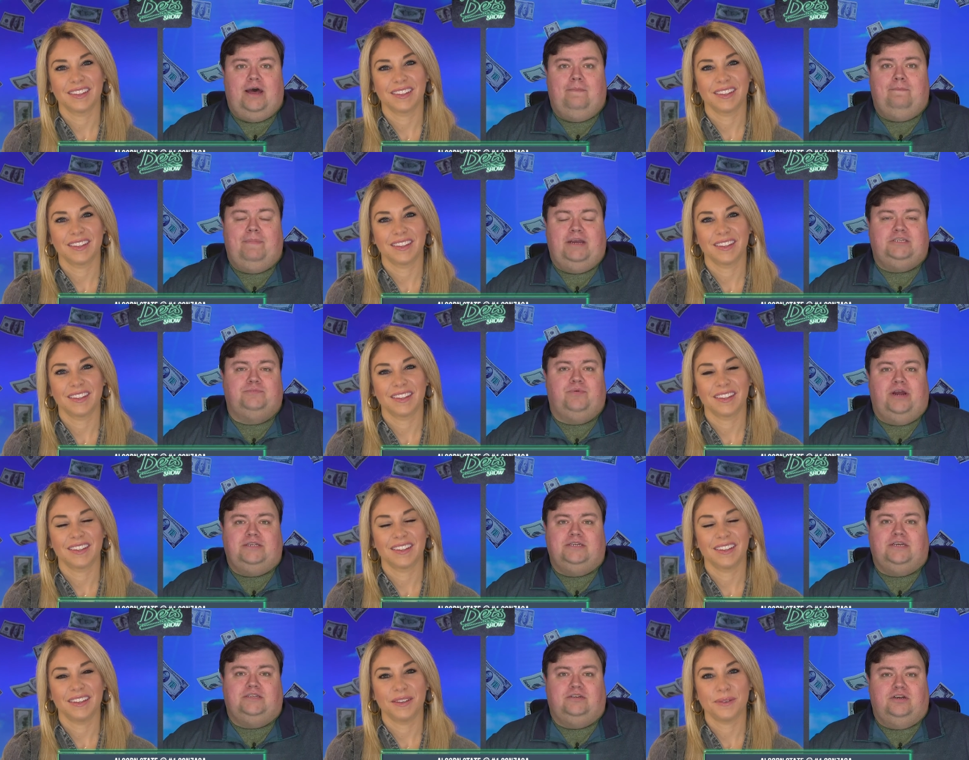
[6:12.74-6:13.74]
Speaker 1: uh, big
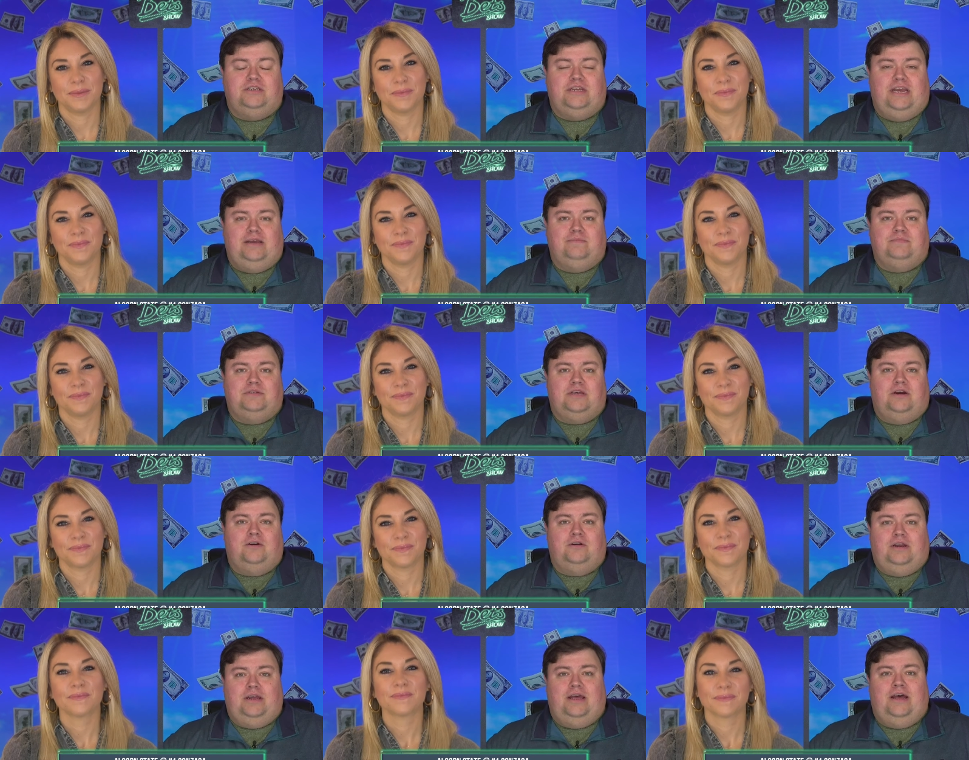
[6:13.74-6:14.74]
spreads against good teams uh,
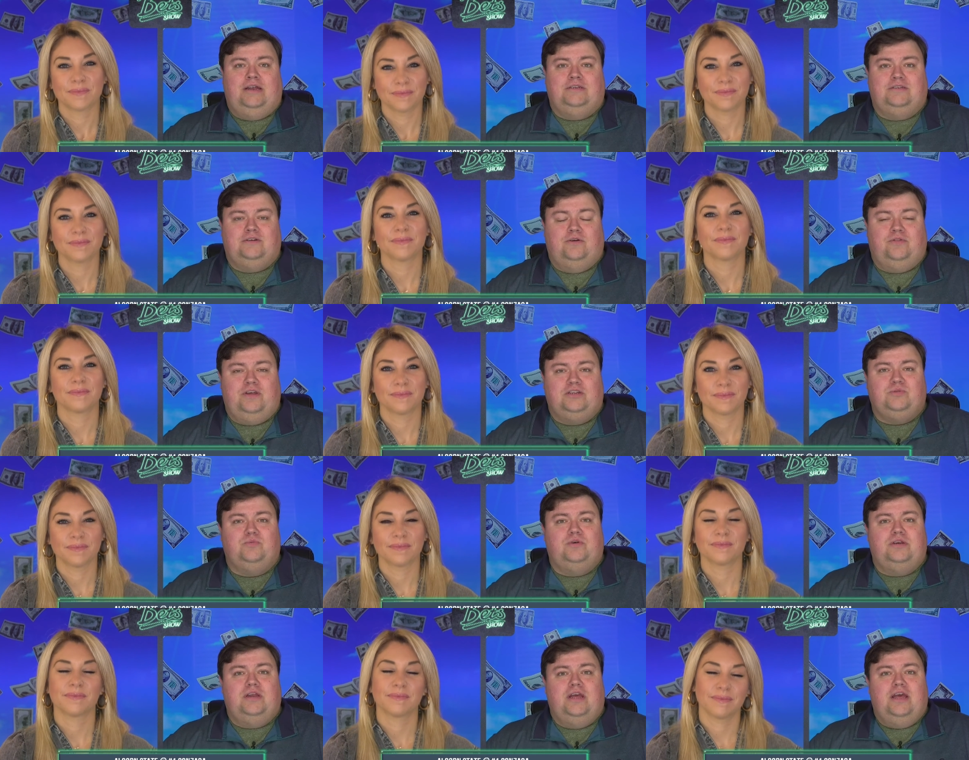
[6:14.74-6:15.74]
early on. So this
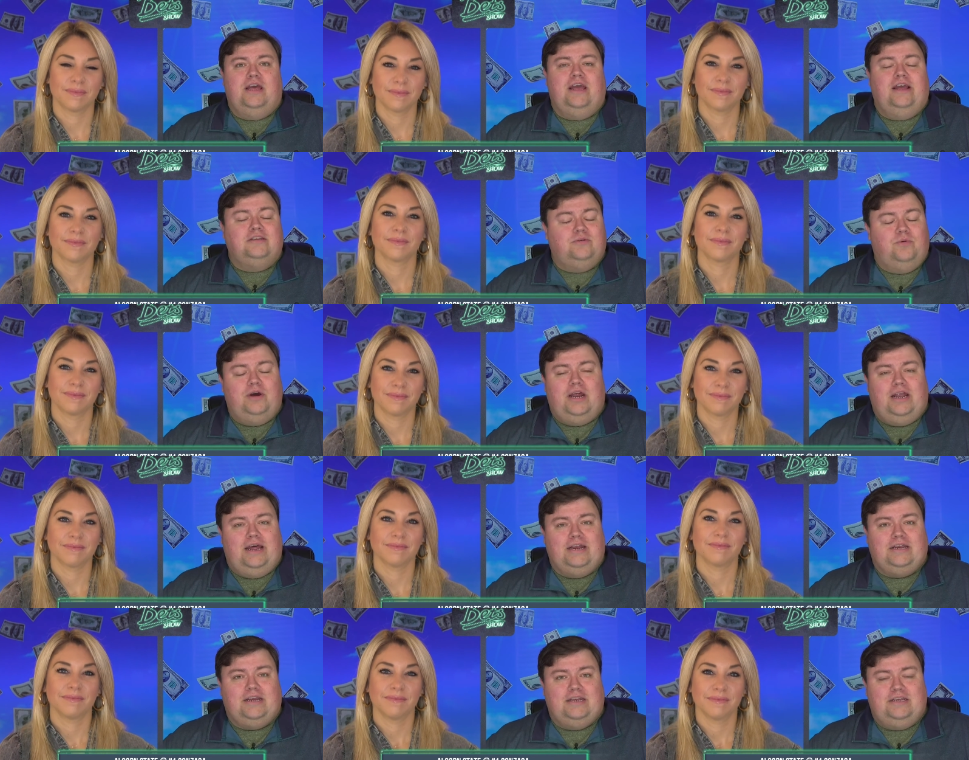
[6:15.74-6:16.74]
one is the one I
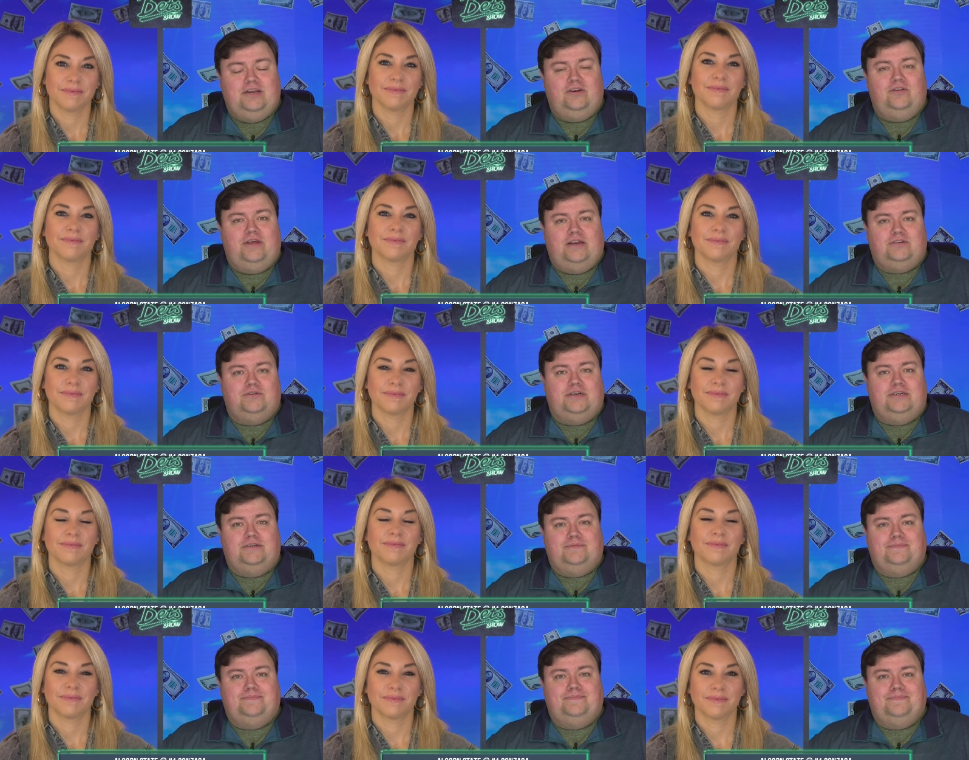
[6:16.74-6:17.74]
like to continue that
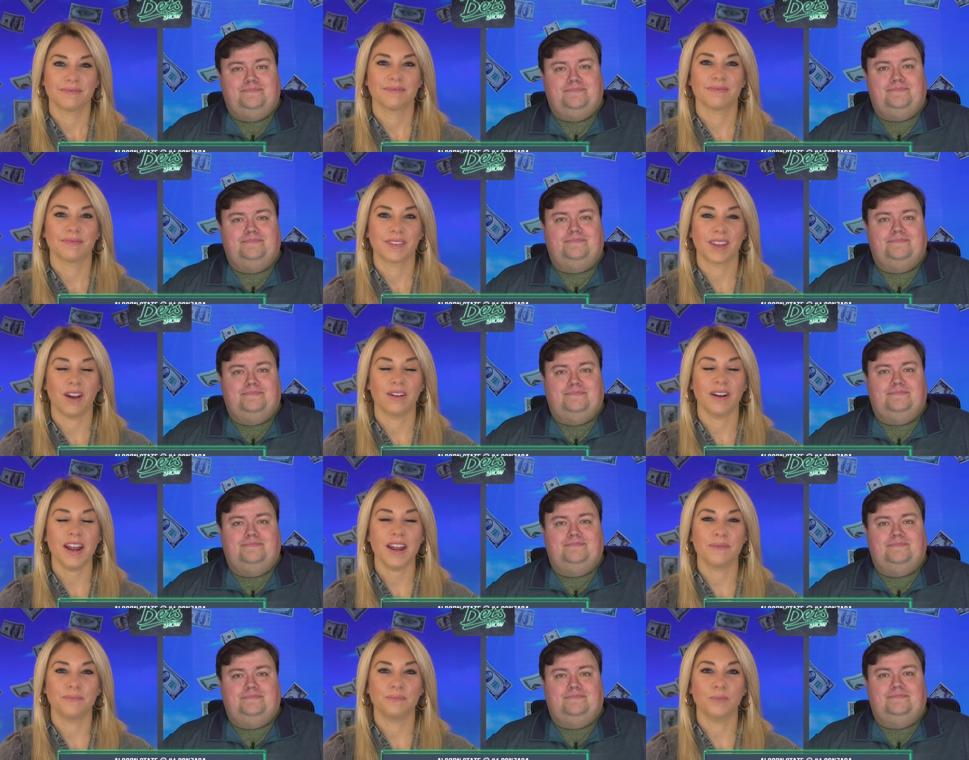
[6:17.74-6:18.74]
trend.
Speaker 2: All
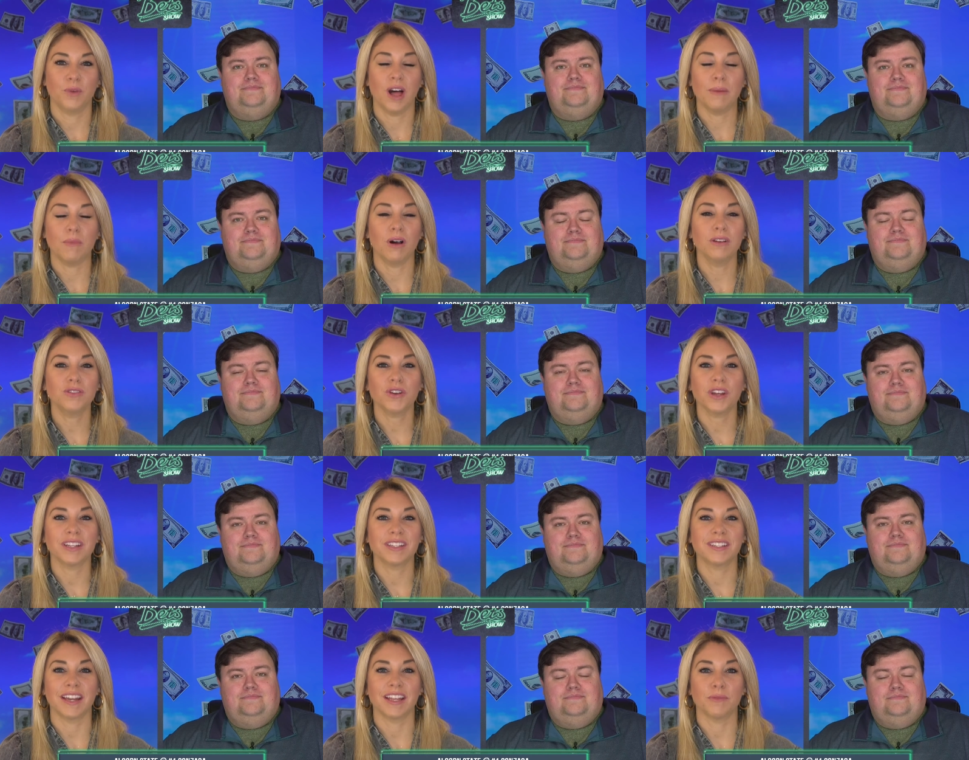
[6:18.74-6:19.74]
right. Well, I'm also going to
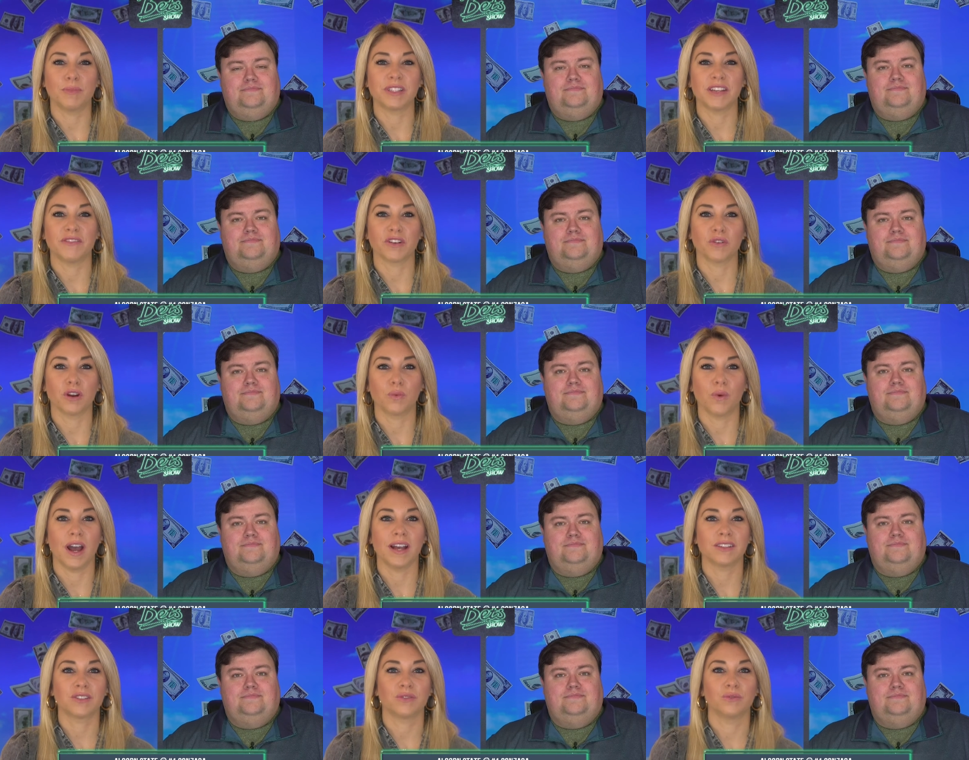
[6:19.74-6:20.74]
stay in the Pacific
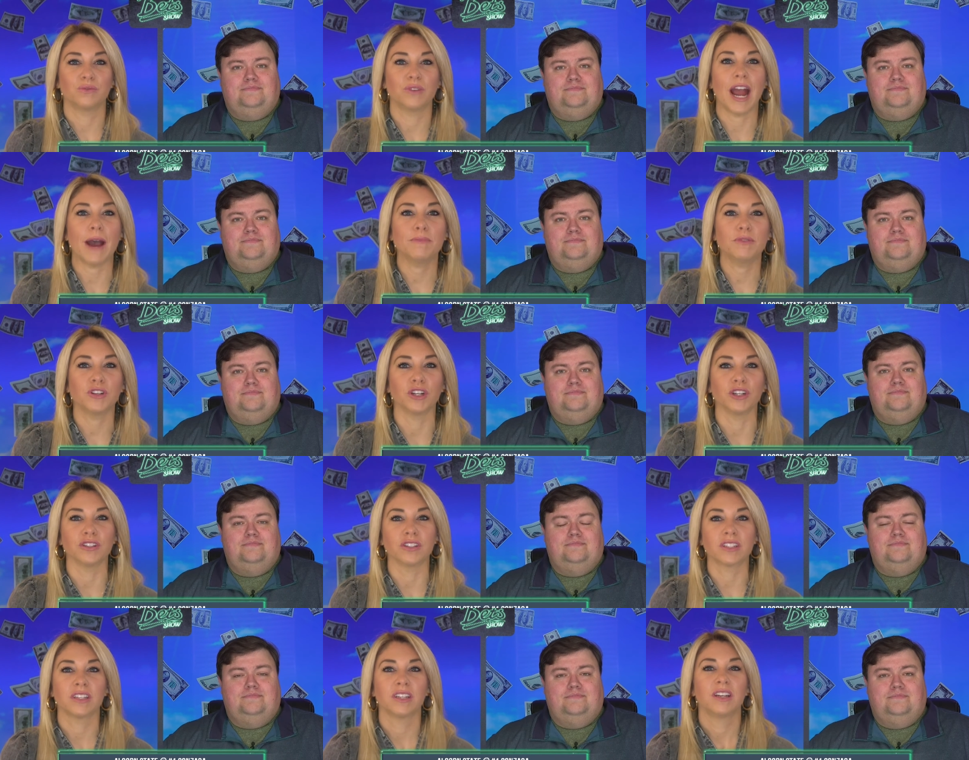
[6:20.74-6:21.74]
Northwest.
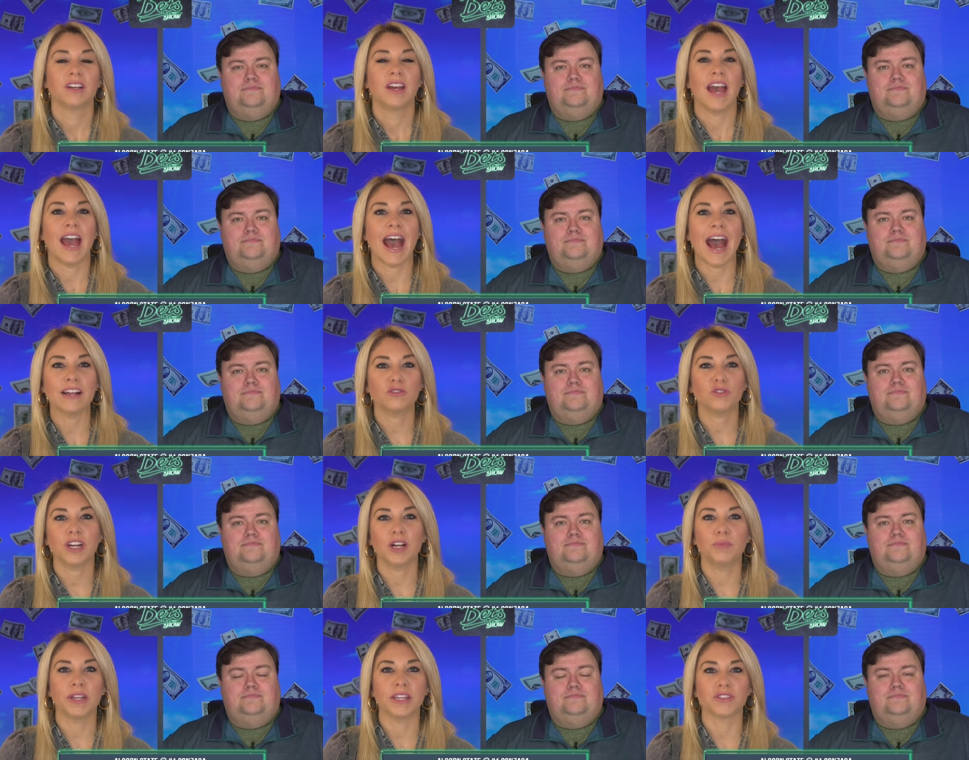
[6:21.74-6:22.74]
Raptors at
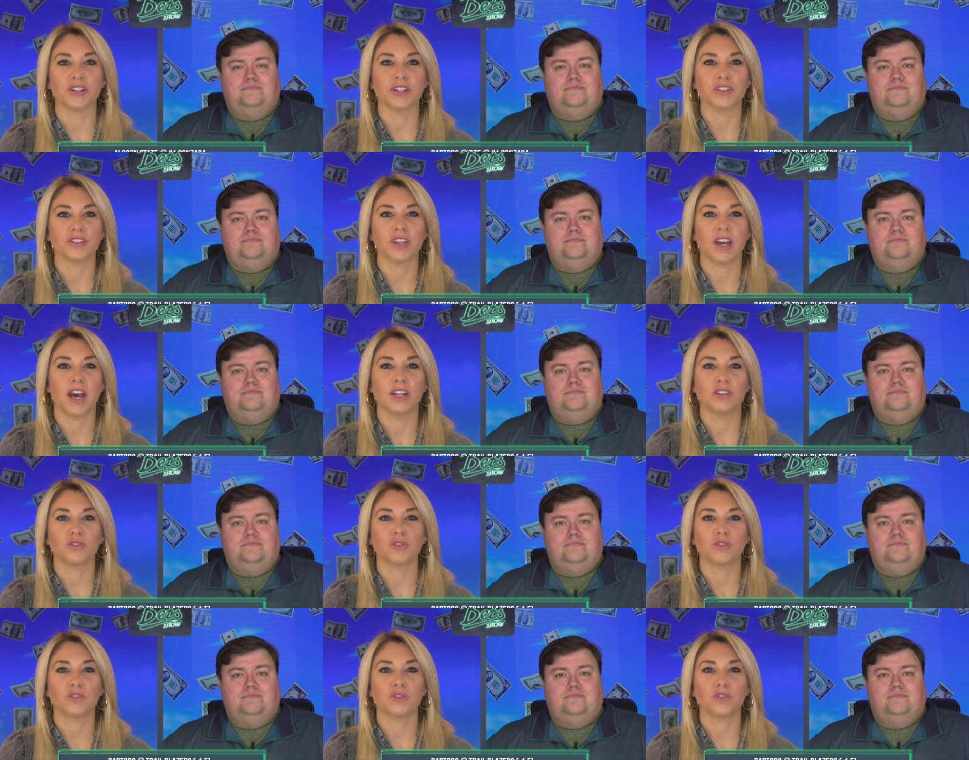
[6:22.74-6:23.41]
Trailblazers. Uh,